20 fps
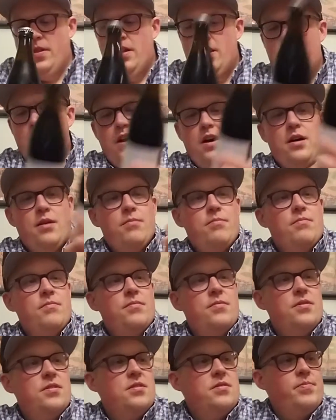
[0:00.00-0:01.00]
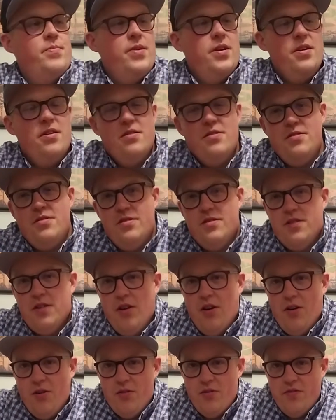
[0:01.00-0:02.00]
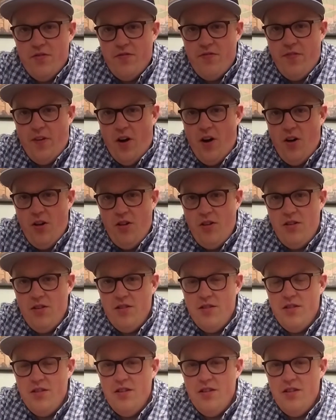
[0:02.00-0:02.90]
This beer is just called Fall.